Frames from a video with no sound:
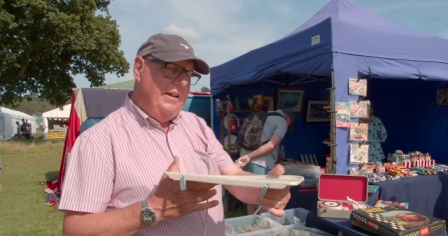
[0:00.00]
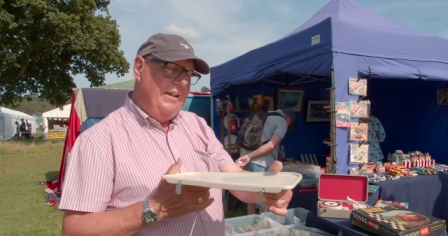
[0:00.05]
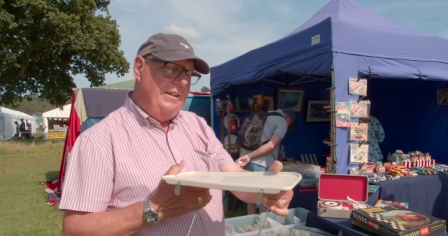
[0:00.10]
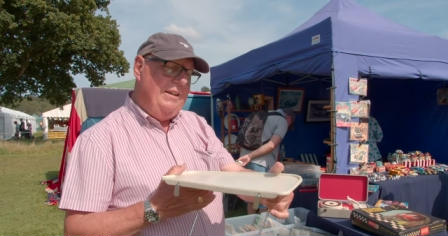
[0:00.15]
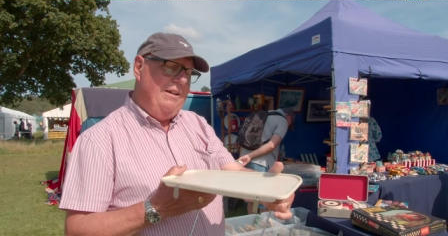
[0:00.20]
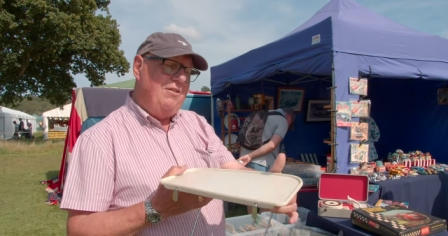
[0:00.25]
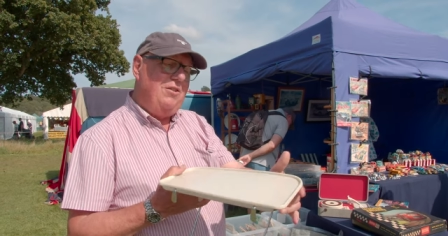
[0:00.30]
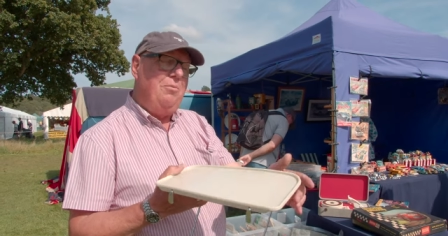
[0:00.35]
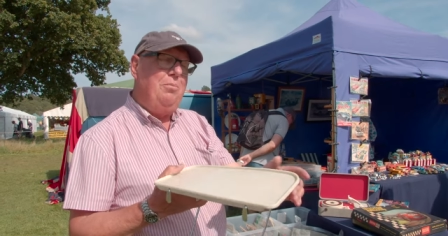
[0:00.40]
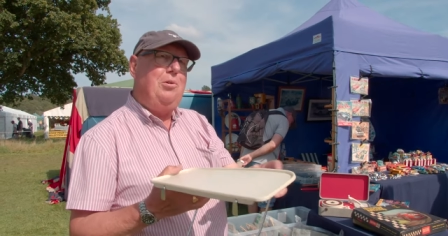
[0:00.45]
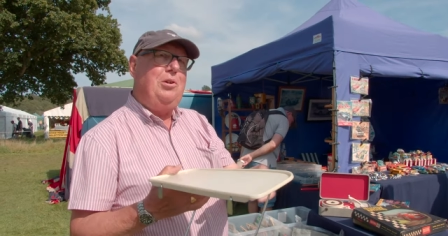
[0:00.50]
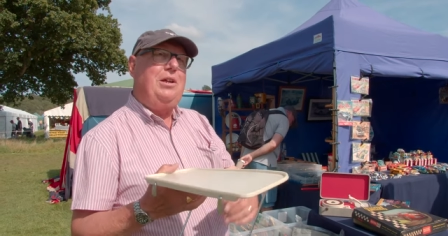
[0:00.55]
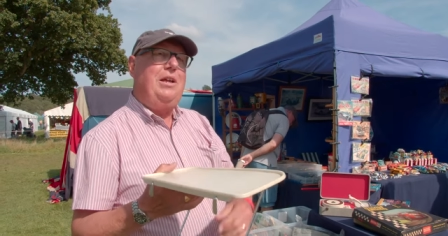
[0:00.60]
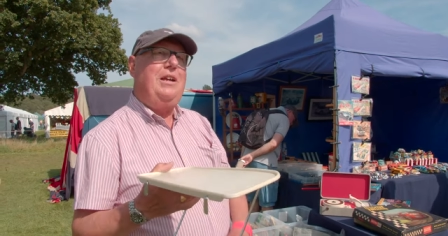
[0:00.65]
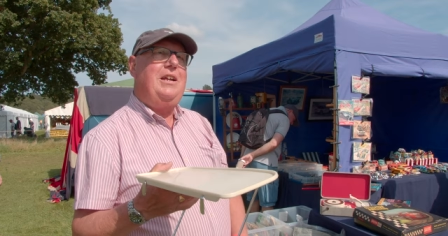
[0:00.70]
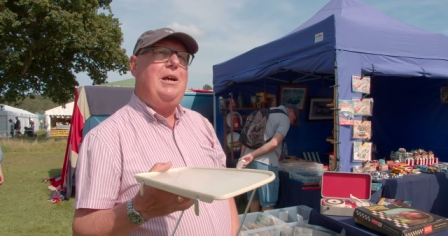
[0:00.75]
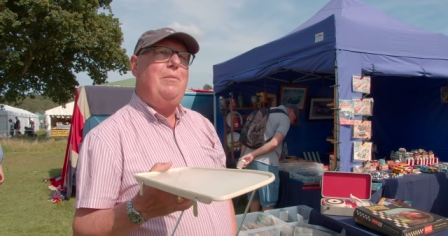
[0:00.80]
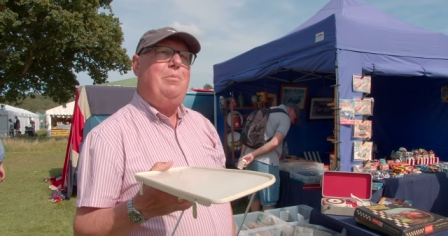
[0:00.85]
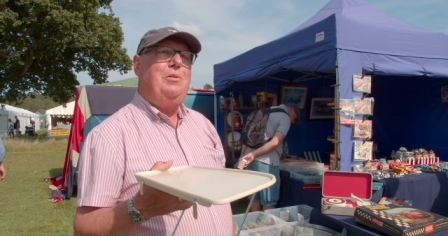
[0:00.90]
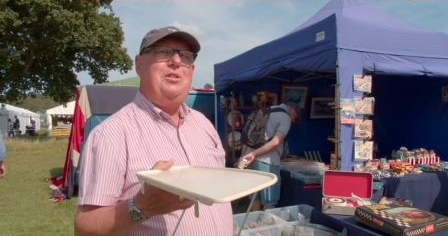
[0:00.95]
and that's for putting a
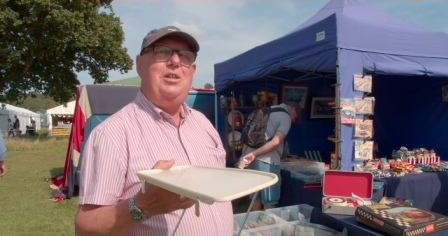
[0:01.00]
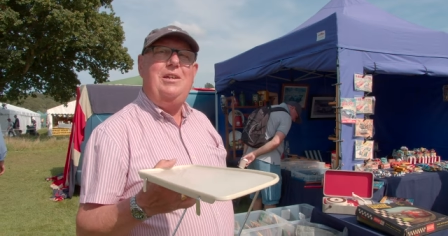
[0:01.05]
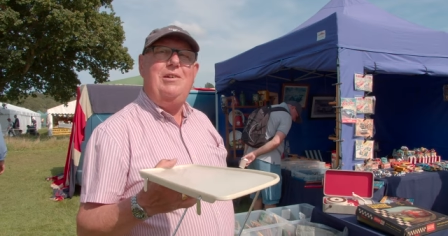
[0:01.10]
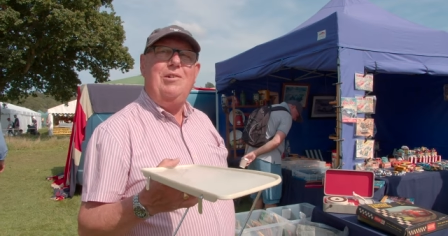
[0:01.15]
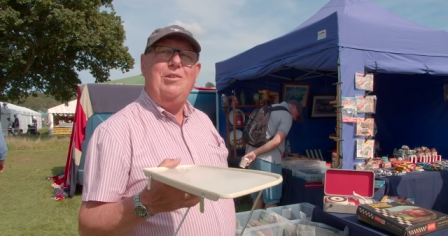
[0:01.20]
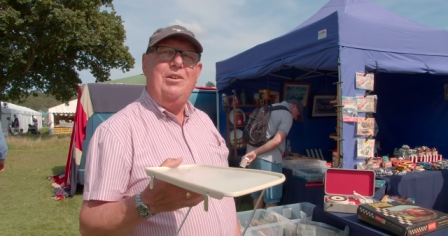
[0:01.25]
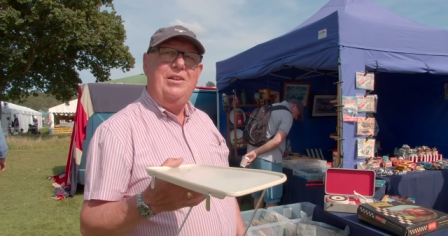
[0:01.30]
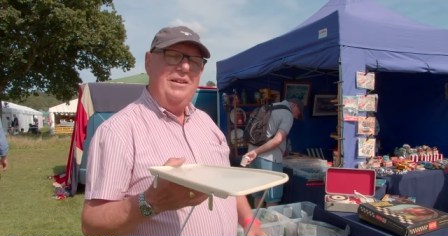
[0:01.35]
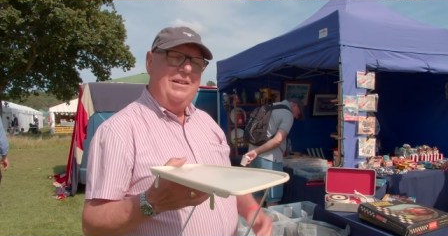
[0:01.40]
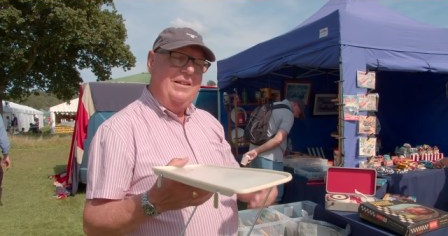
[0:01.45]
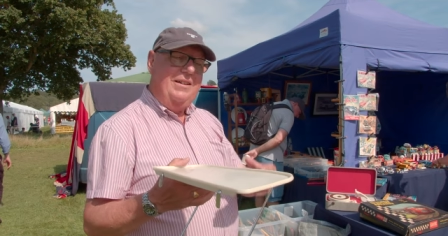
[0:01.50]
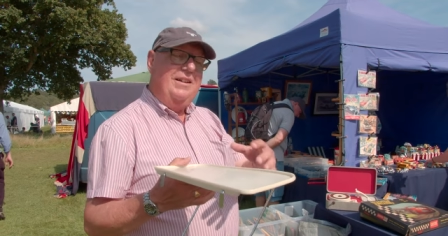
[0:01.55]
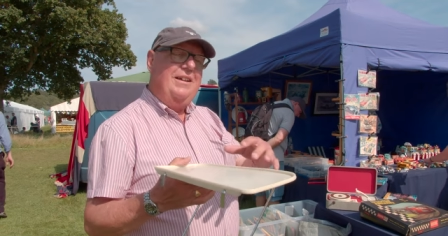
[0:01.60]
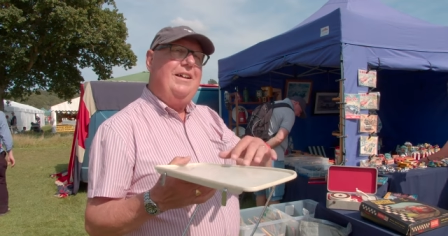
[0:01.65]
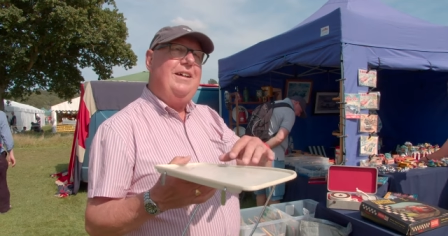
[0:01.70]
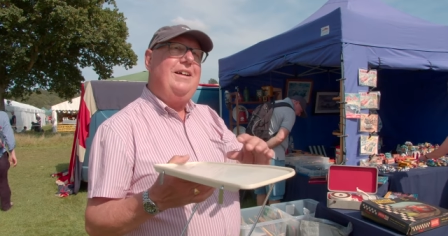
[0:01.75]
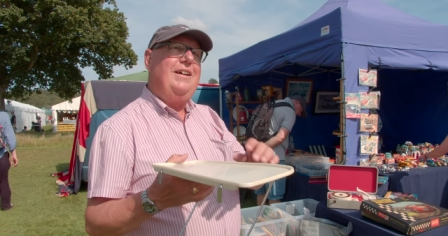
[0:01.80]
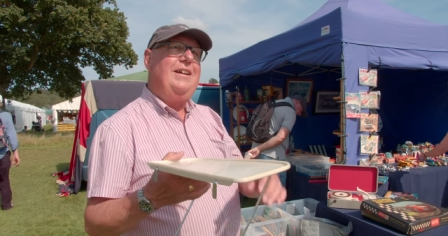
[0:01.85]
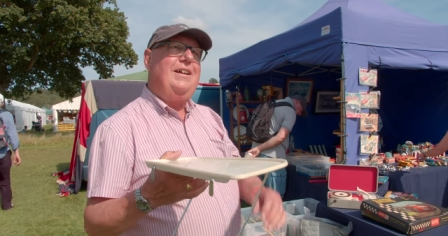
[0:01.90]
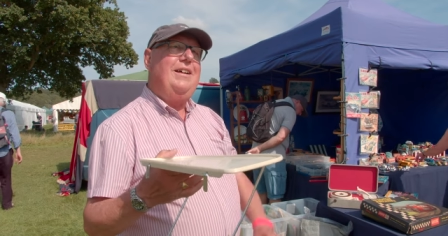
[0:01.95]
cup of tea on
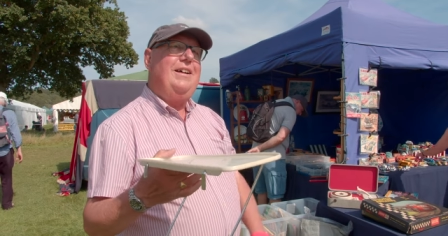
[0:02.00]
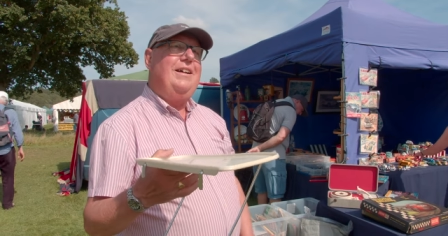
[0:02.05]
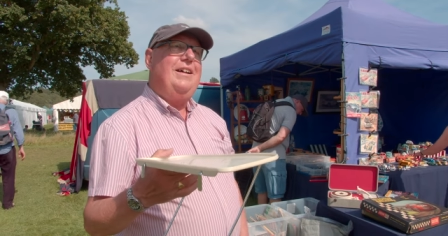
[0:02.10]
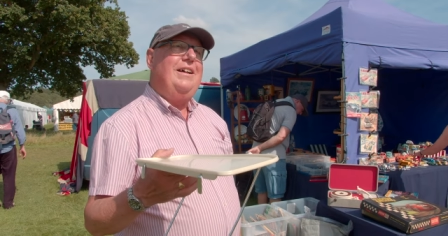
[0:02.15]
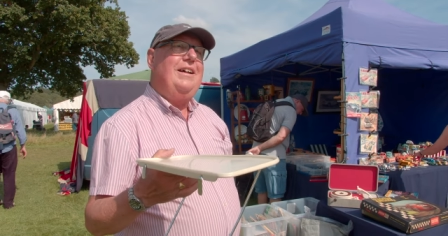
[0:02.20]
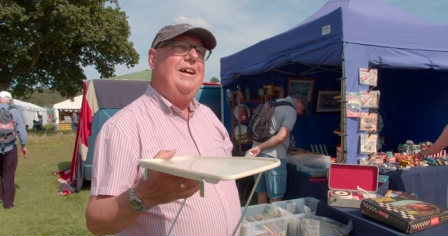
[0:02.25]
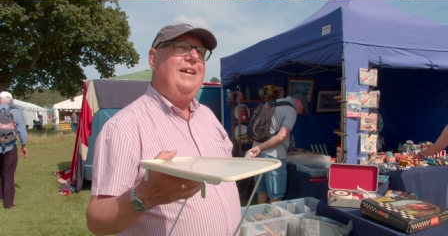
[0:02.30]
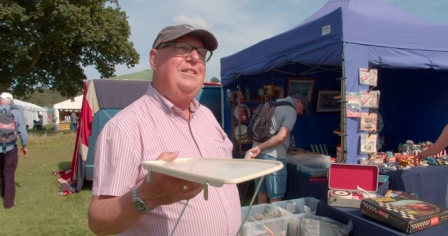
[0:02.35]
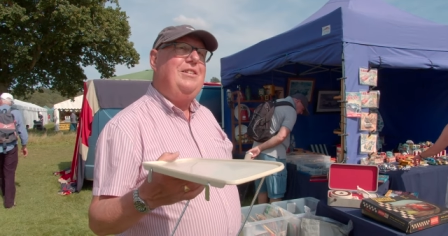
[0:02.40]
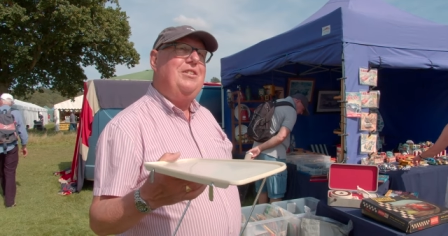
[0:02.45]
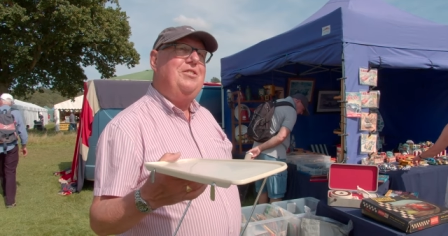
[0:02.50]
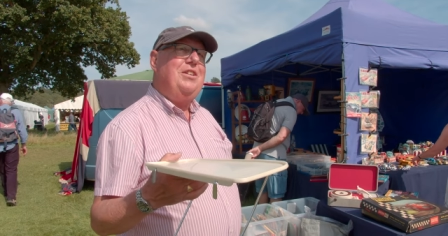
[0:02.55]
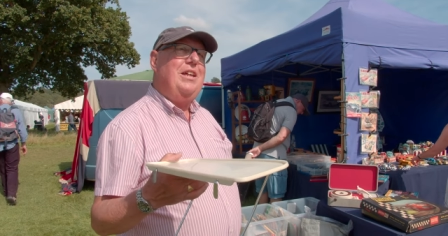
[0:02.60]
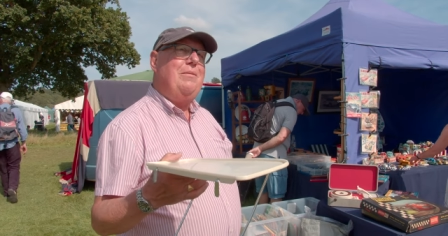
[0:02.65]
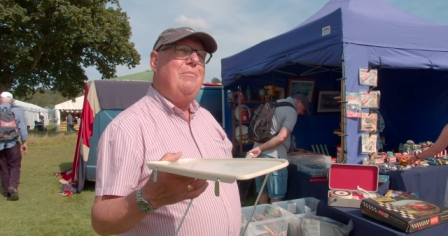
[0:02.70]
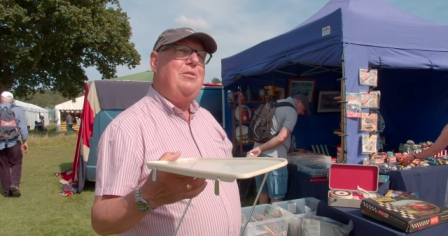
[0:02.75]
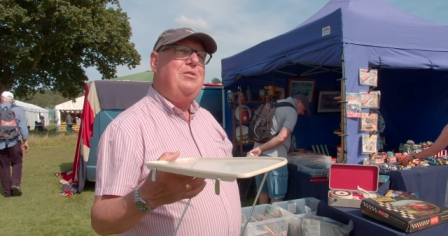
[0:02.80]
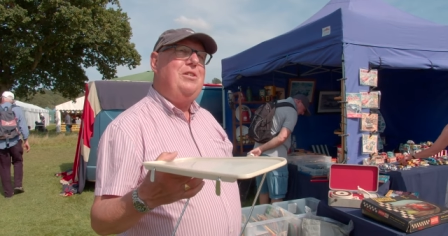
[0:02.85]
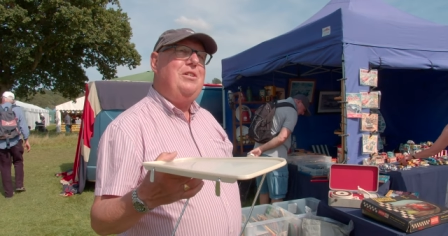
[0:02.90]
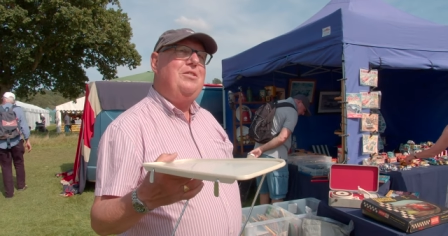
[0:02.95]
uh, and your
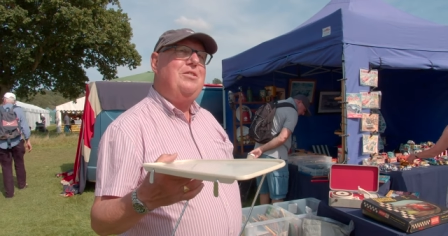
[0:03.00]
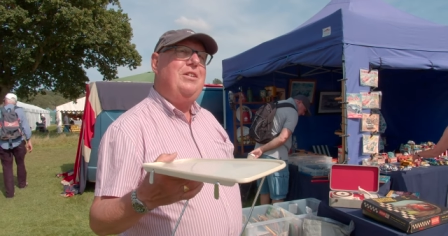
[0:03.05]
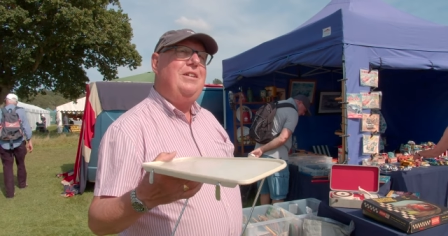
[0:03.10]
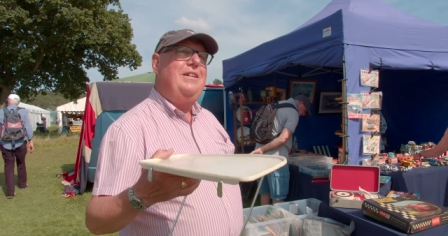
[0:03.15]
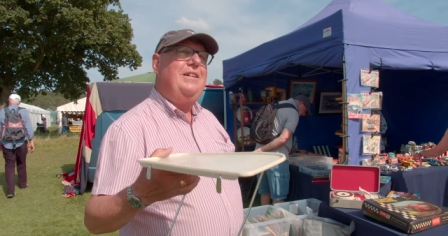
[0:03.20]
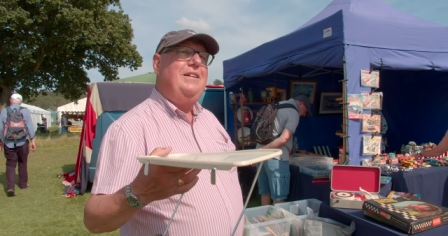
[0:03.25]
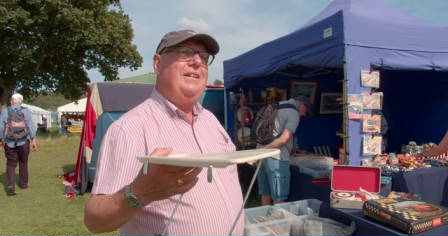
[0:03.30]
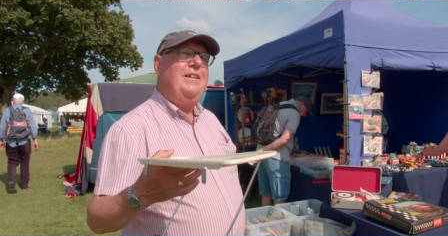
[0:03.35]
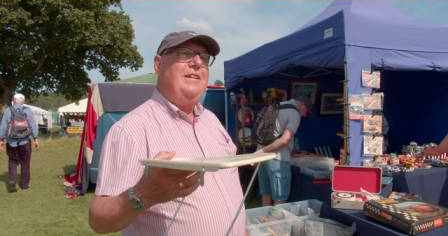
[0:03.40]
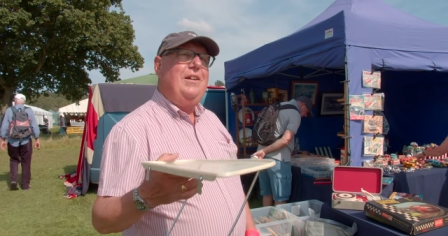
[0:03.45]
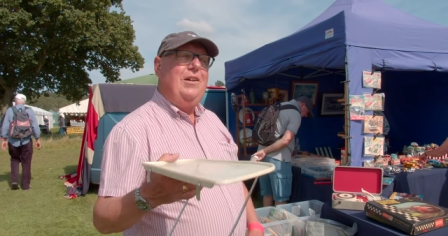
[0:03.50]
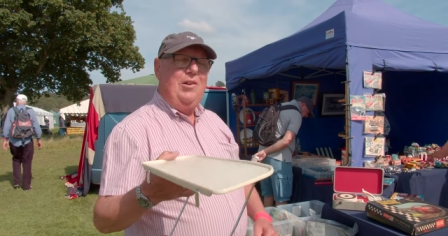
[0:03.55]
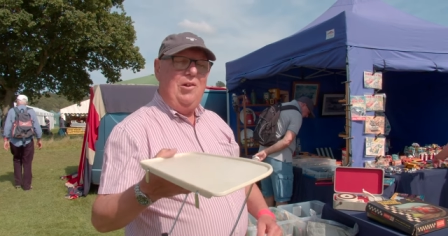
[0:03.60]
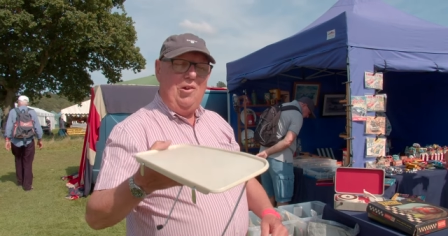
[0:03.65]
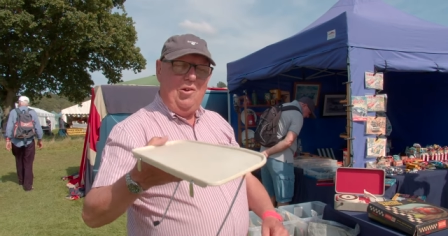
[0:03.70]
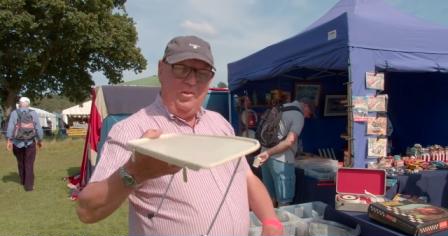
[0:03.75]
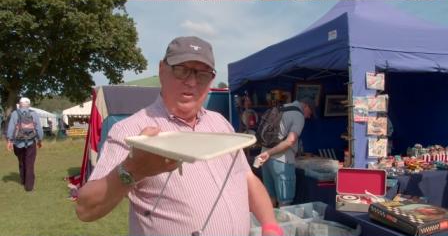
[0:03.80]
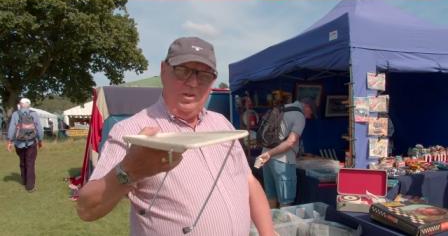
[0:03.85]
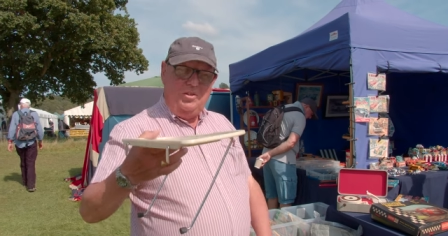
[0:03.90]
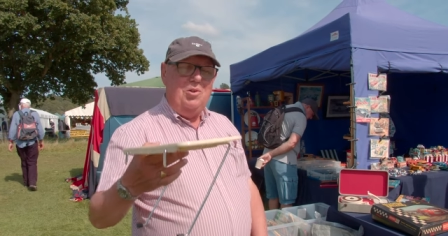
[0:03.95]
sandwiches
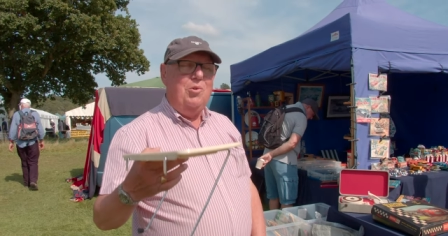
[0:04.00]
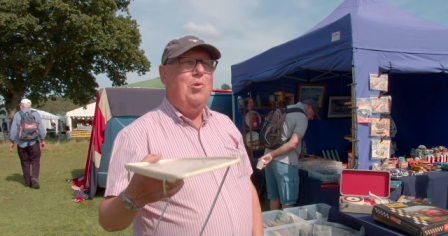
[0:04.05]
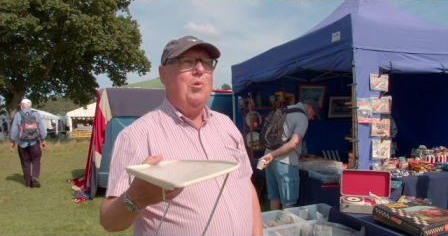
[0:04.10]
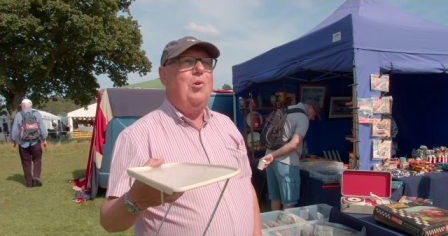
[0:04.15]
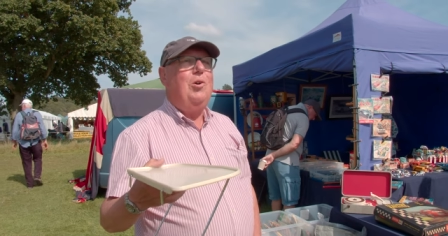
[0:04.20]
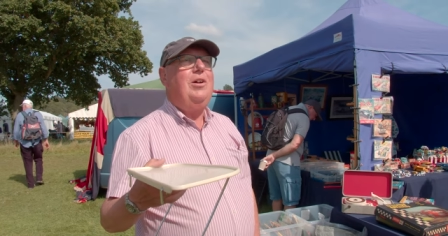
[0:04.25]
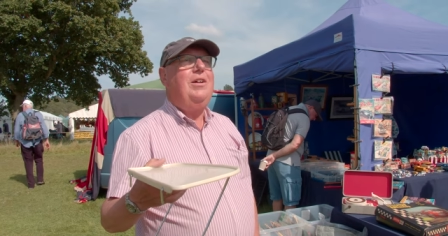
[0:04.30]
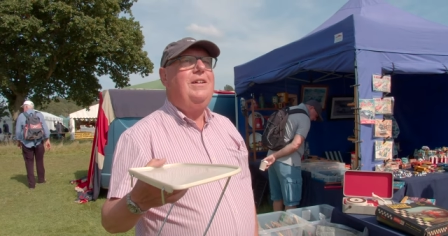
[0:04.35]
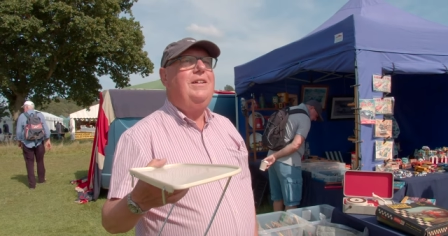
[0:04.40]
on the door.